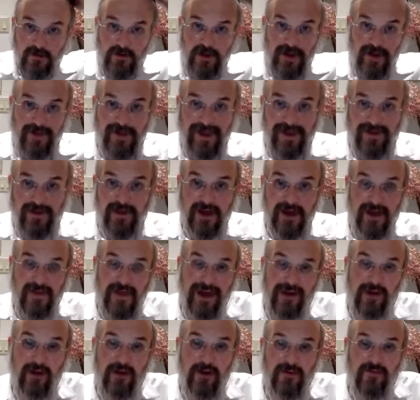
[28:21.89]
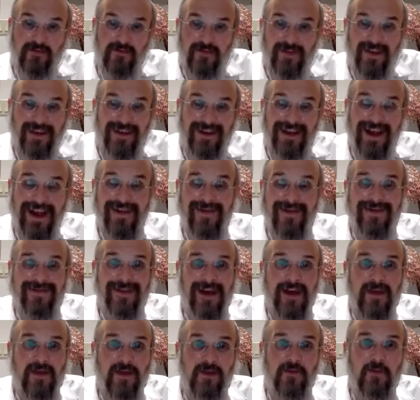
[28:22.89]
And then that and,
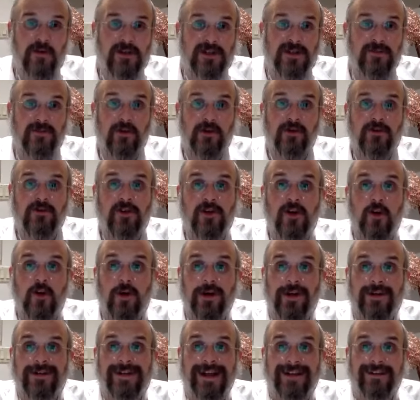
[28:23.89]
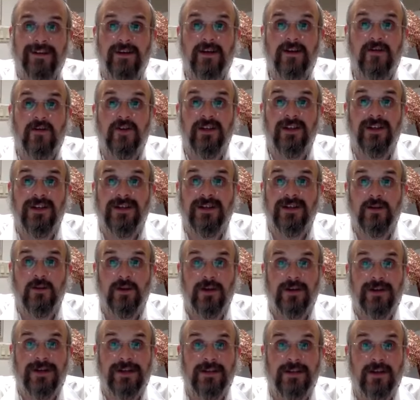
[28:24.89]
and therefore it's important to know what exactly a gvil is and what
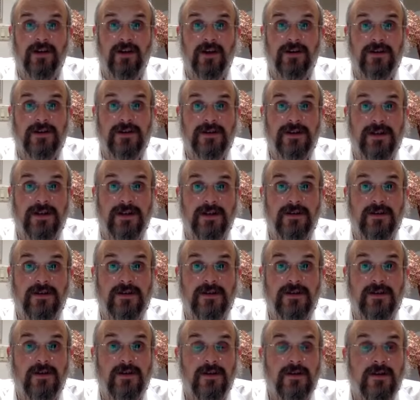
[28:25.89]
exactly a gazis is,